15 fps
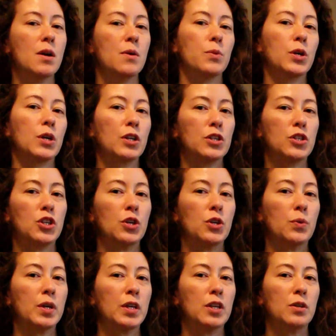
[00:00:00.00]
We're going
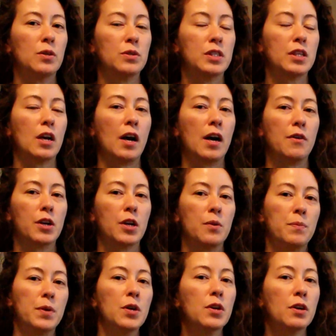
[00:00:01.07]
to use a
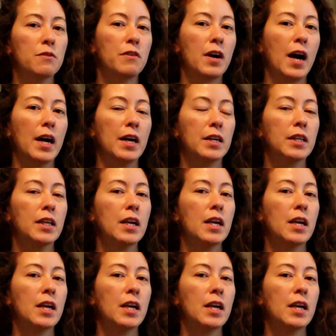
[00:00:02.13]
computer file